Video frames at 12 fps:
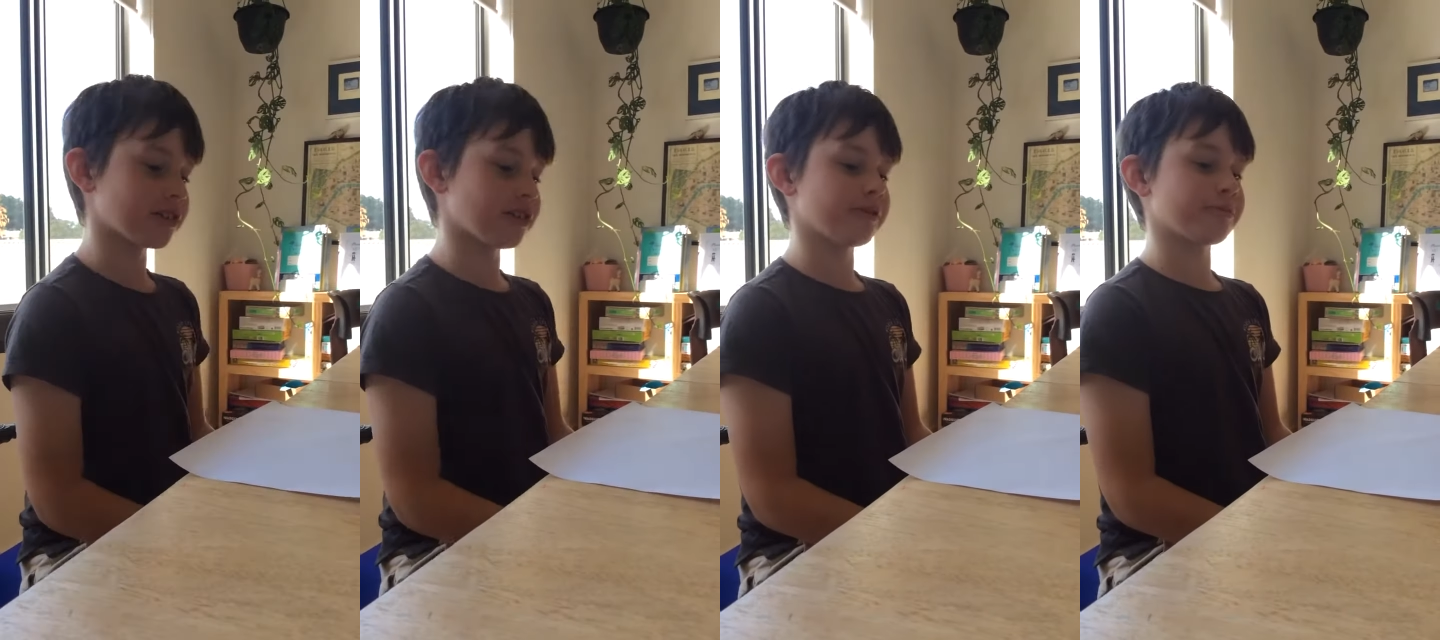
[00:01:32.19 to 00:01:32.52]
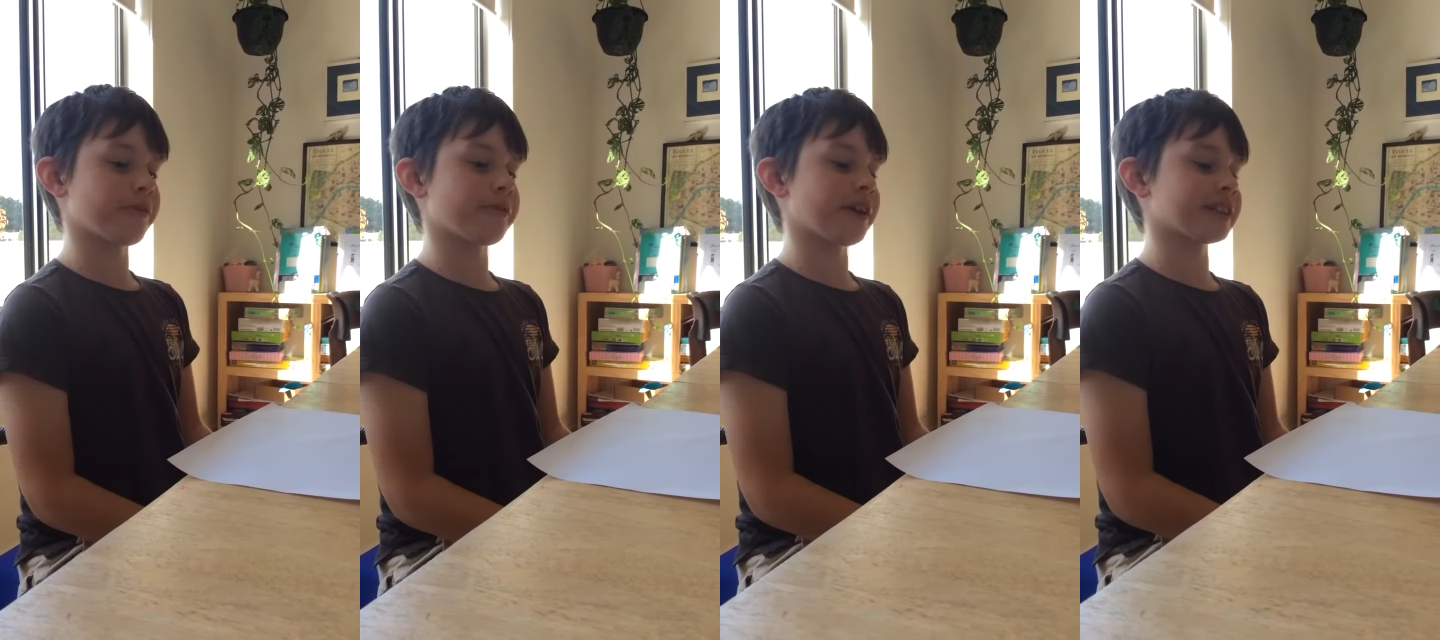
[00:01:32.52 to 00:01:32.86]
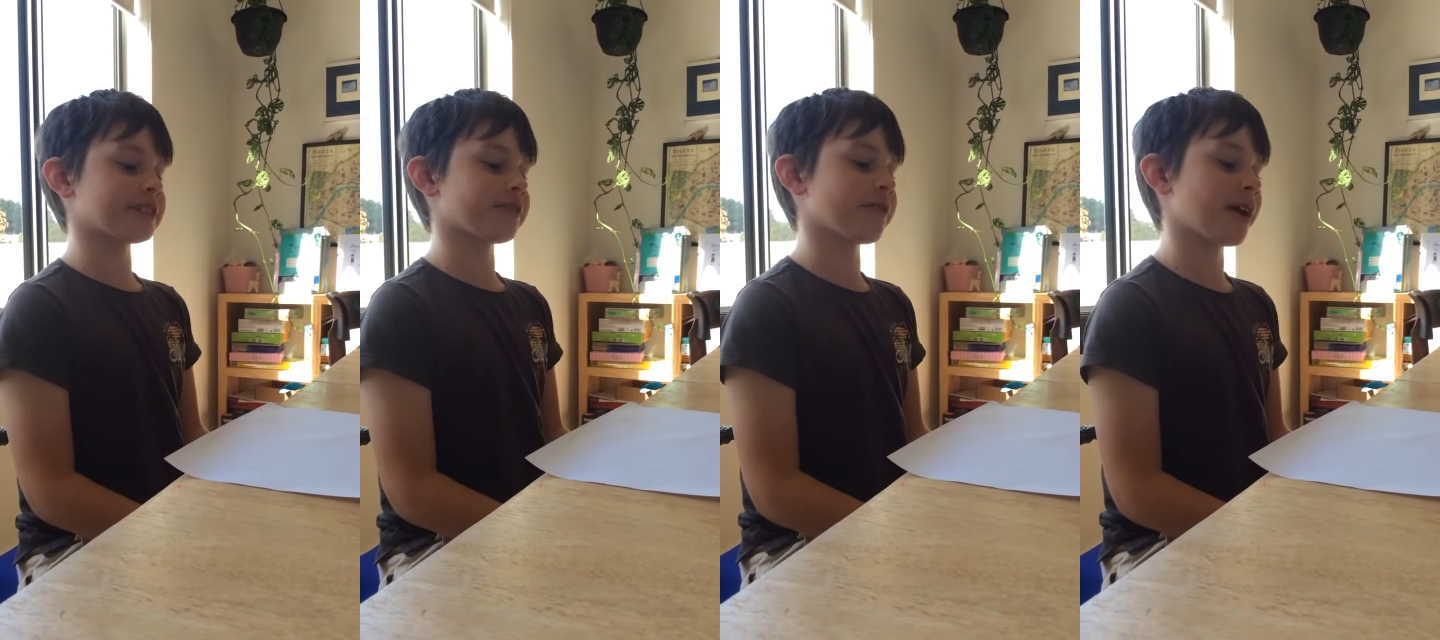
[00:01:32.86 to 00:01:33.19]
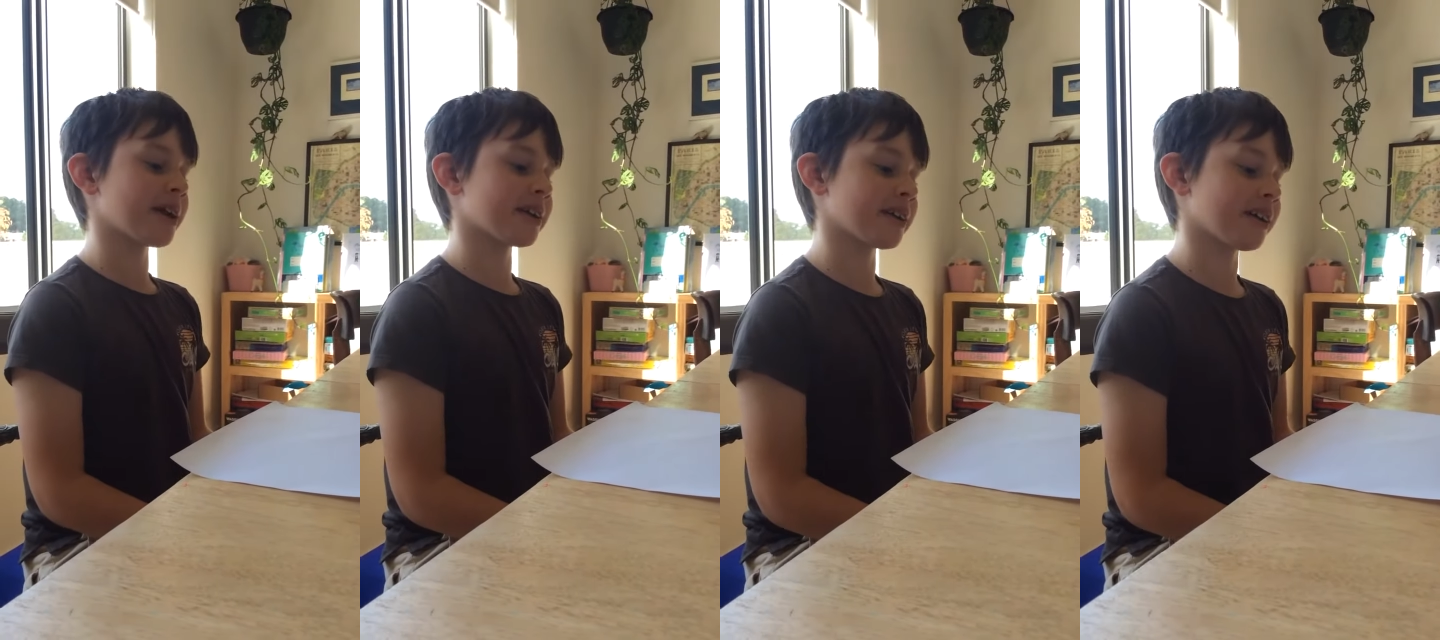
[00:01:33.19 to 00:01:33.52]
called Professor
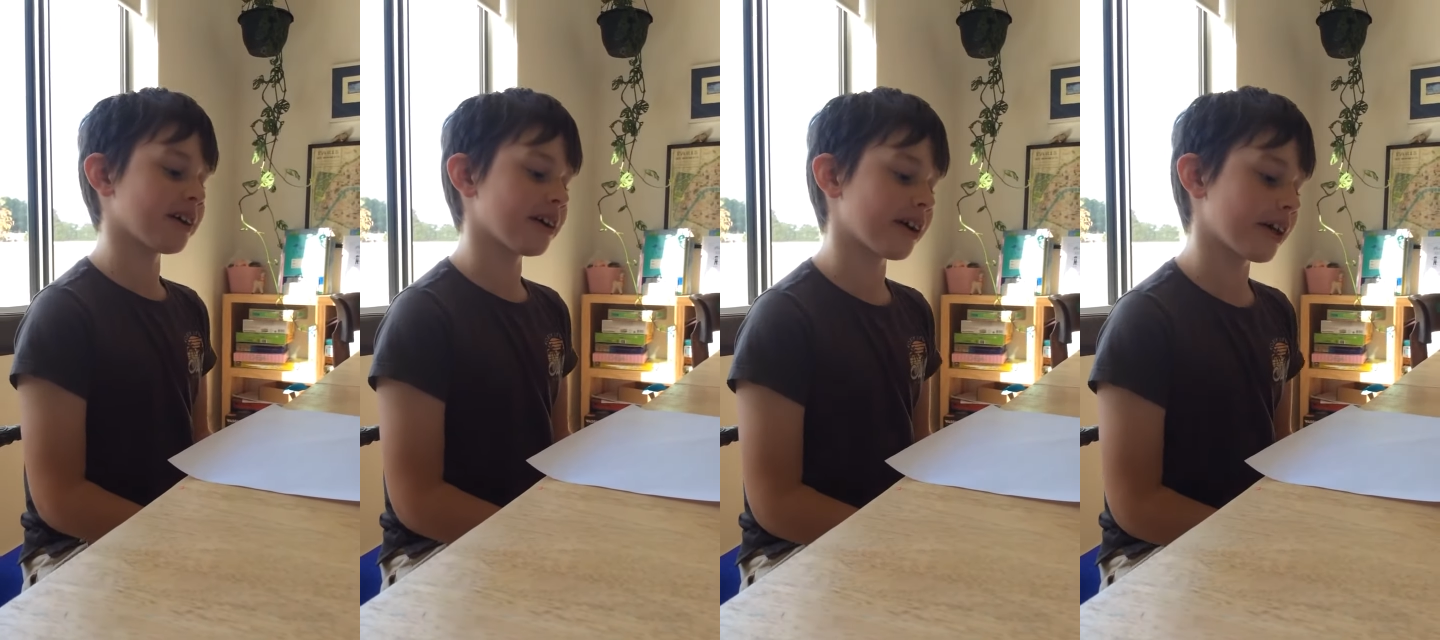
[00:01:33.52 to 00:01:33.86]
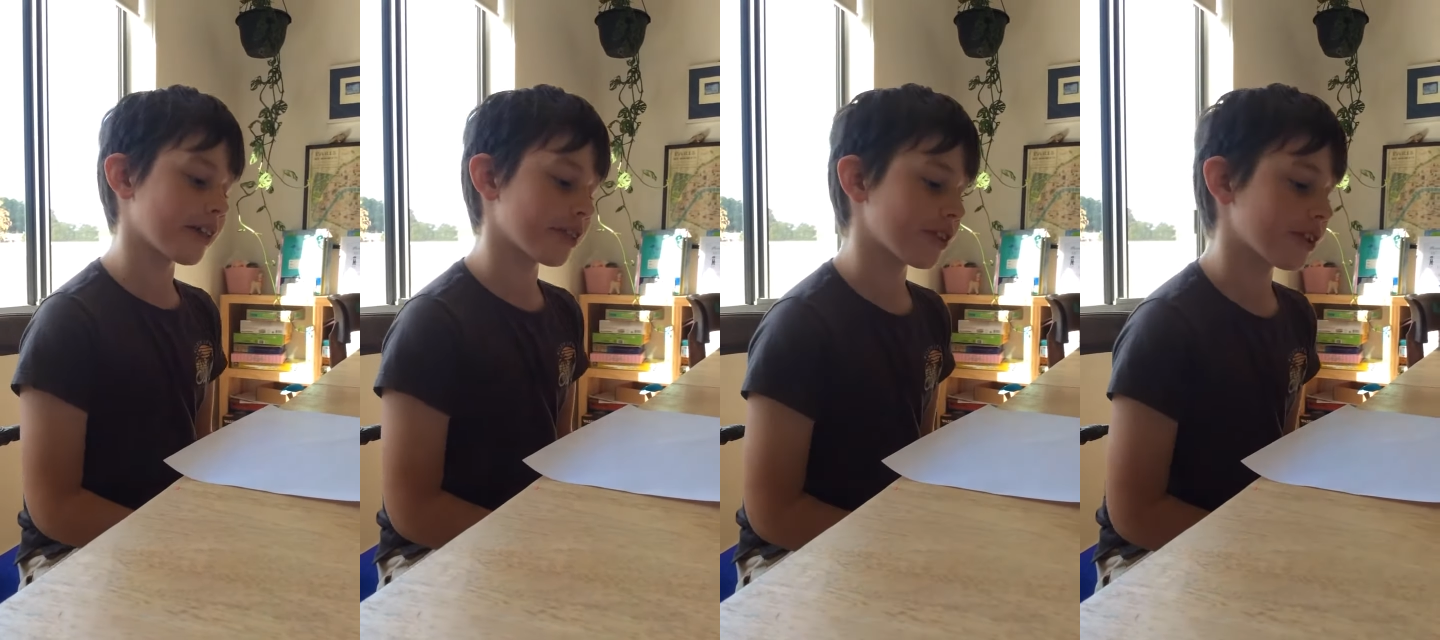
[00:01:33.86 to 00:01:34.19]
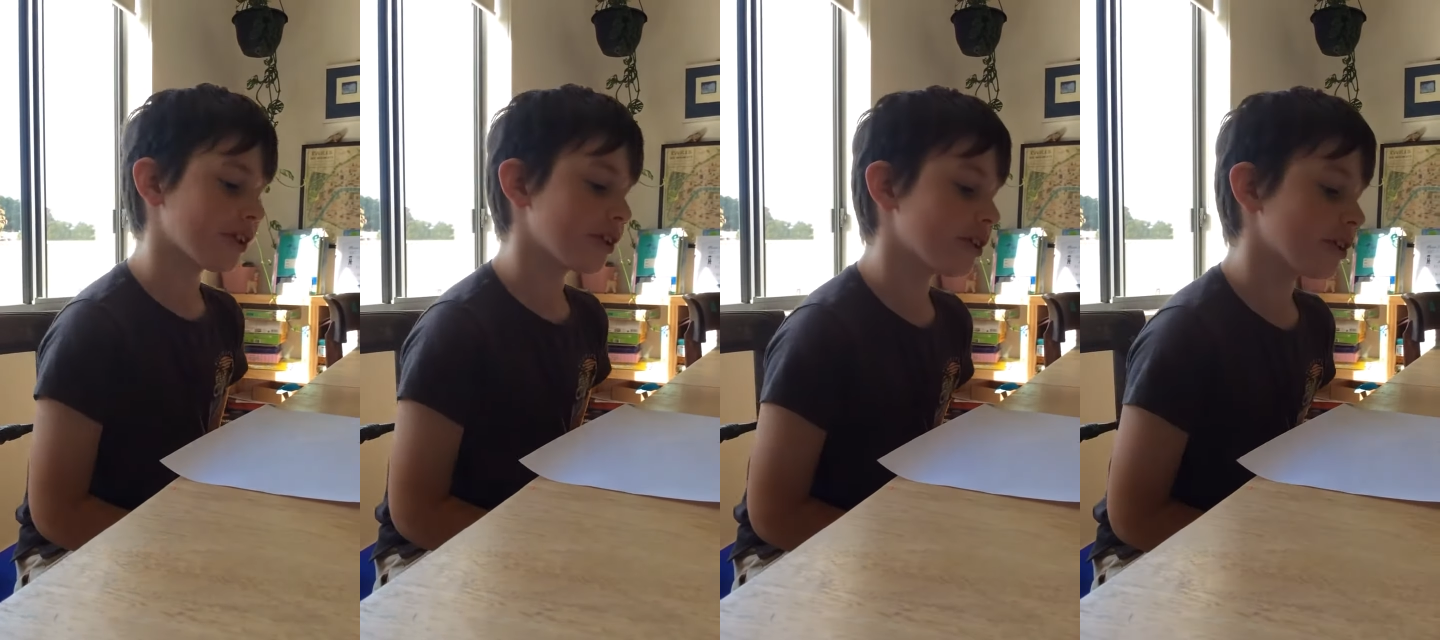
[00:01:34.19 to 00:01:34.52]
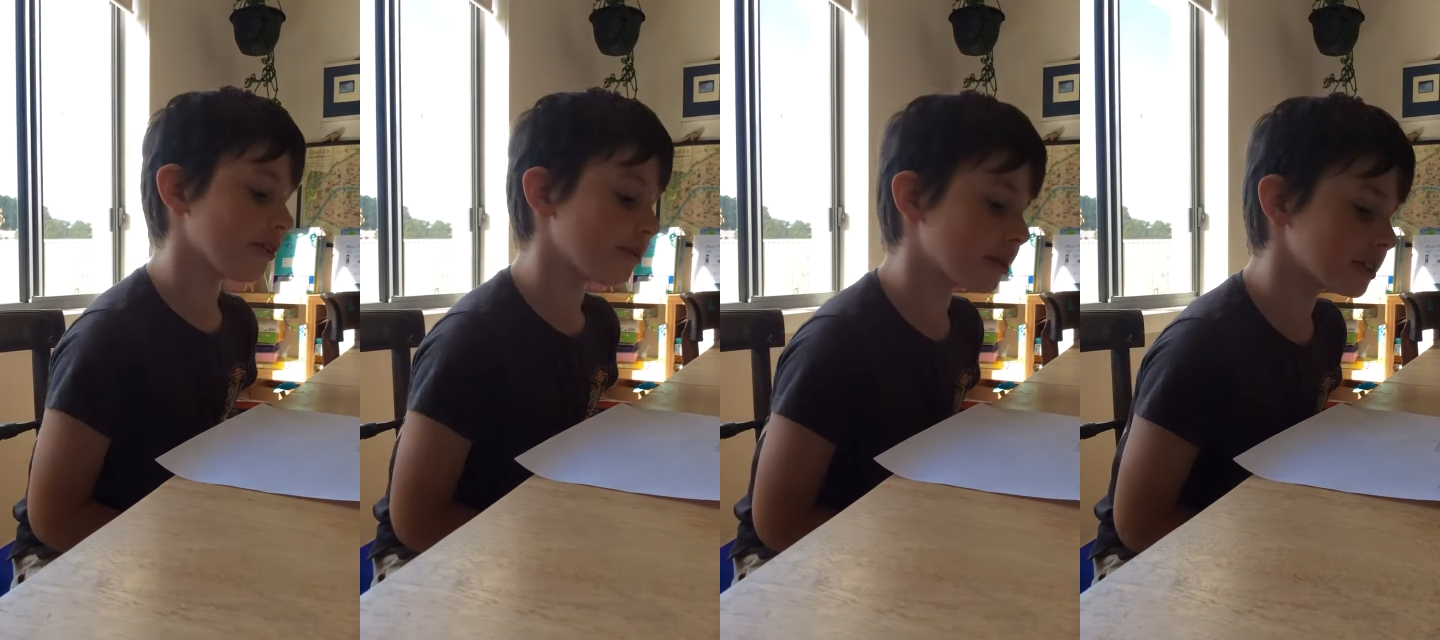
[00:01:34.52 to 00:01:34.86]
Rhaegar,
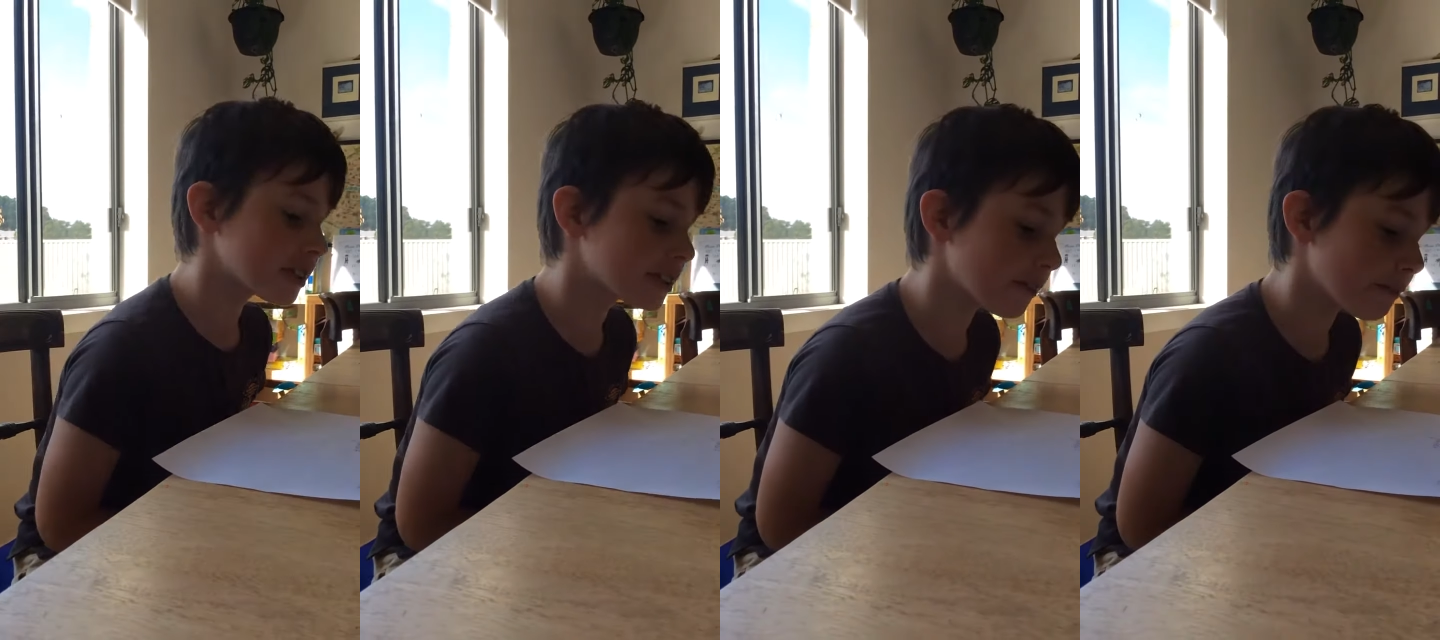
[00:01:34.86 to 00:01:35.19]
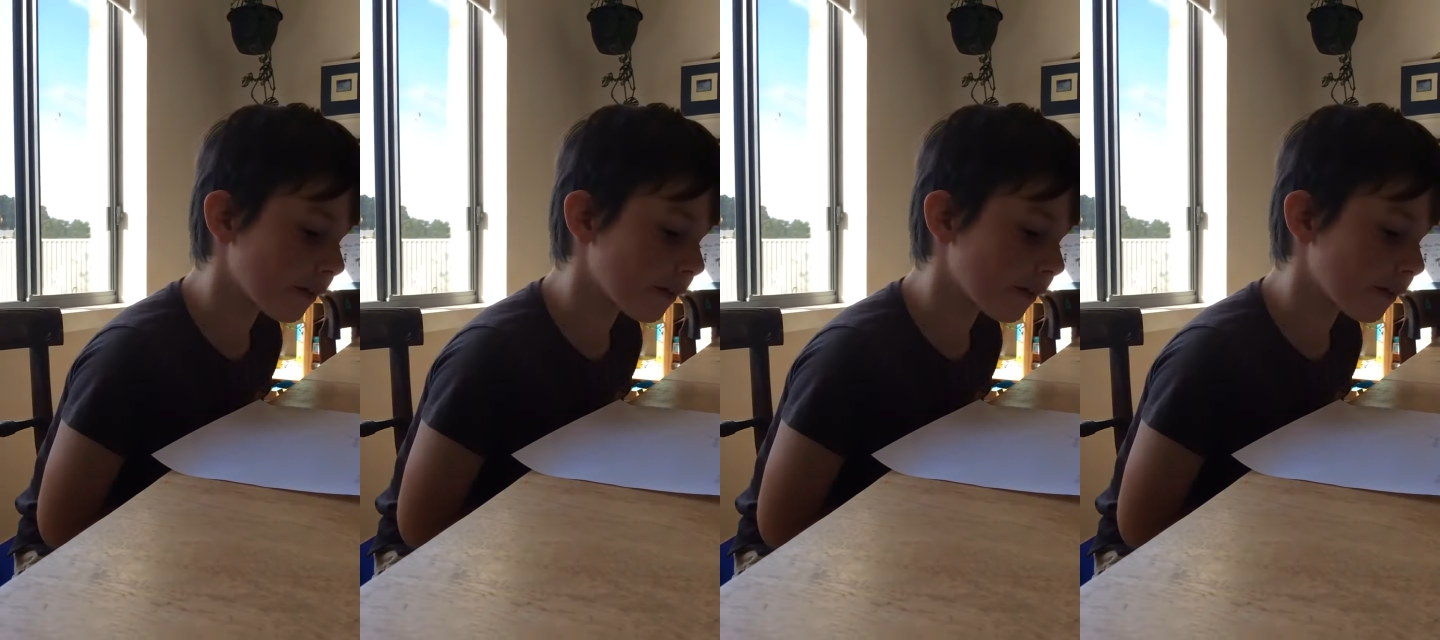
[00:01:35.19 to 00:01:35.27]
who wants to